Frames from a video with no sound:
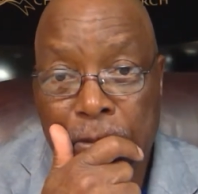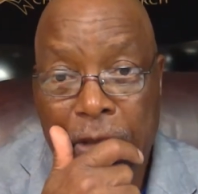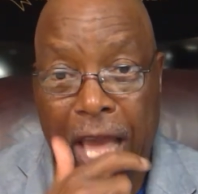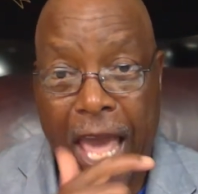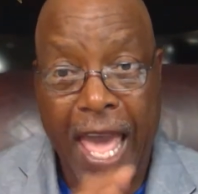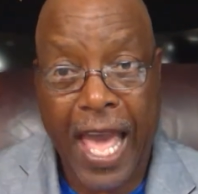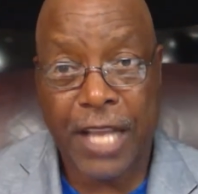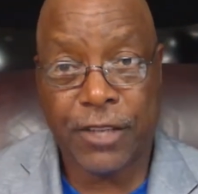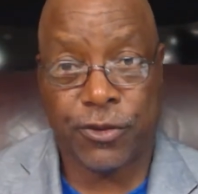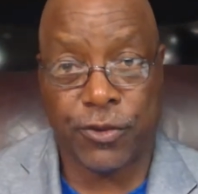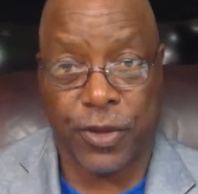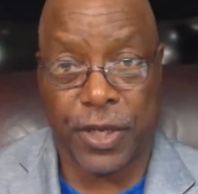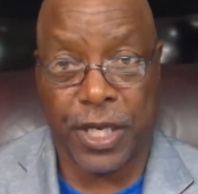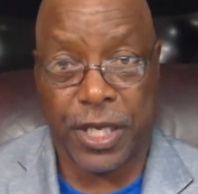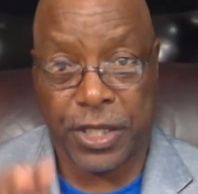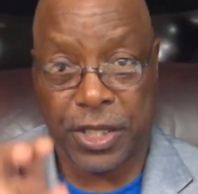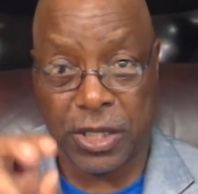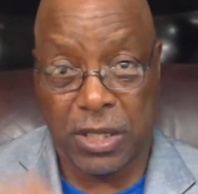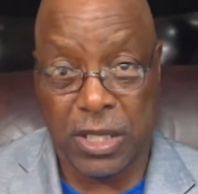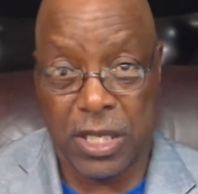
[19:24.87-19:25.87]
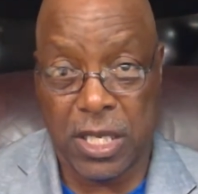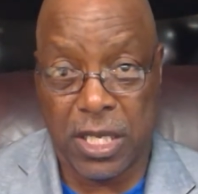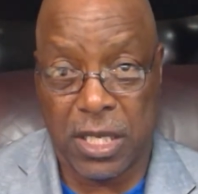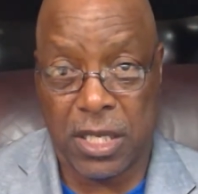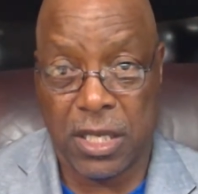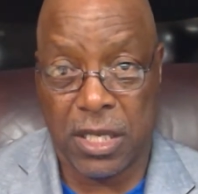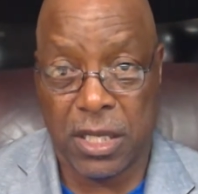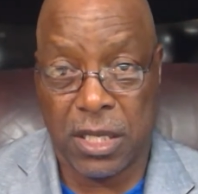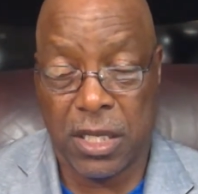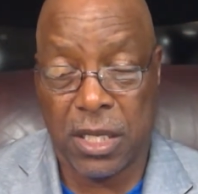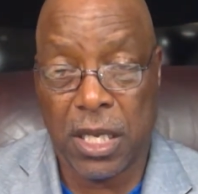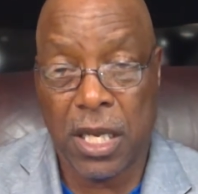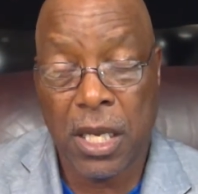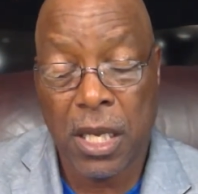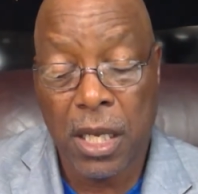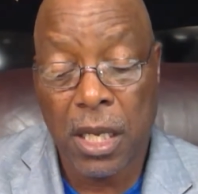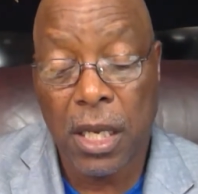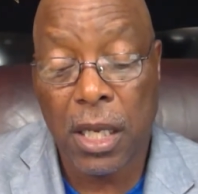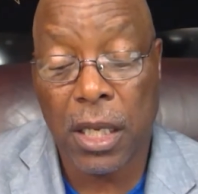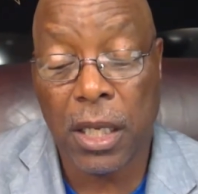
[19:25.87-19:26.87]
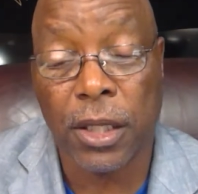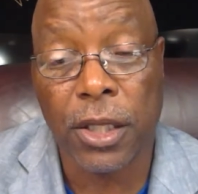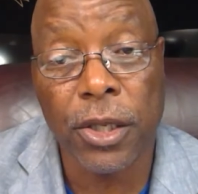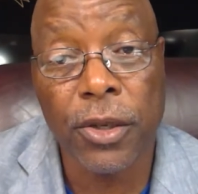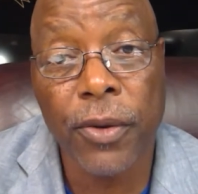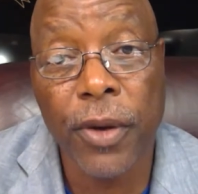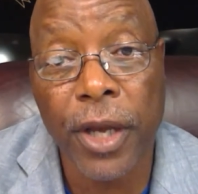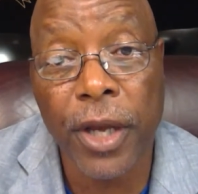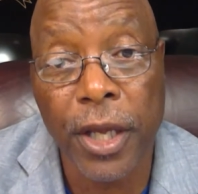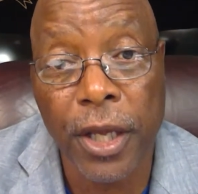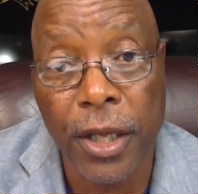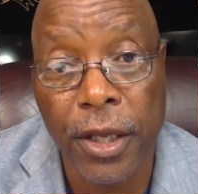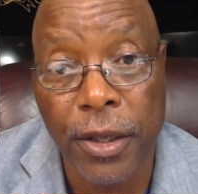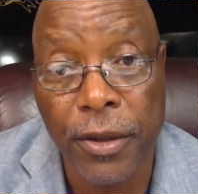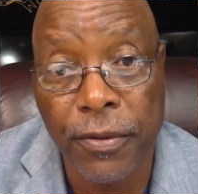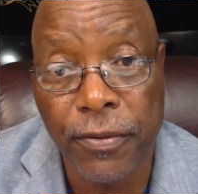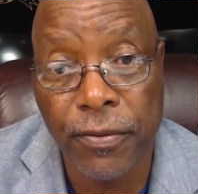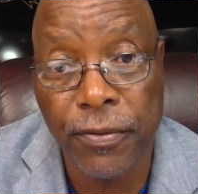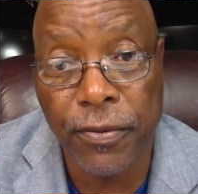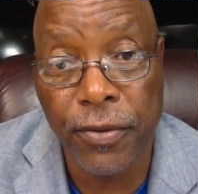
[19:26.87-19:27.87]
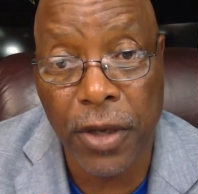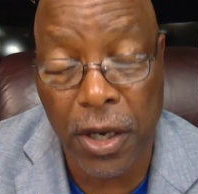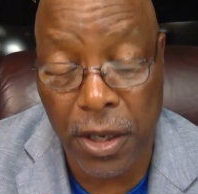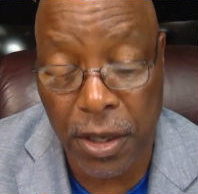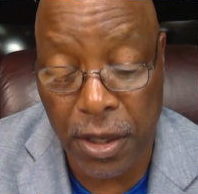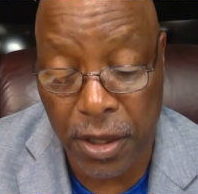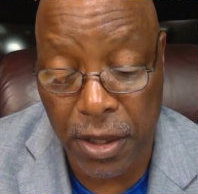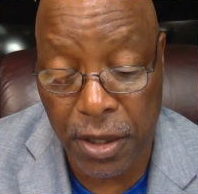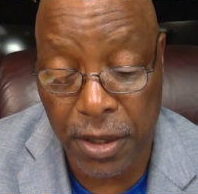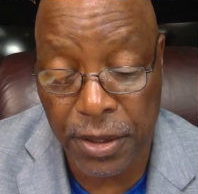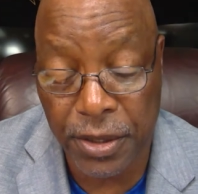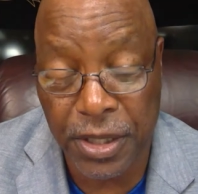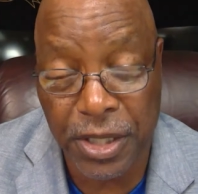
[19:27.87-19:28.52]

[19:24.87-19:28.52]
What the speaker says: address in the graveyard.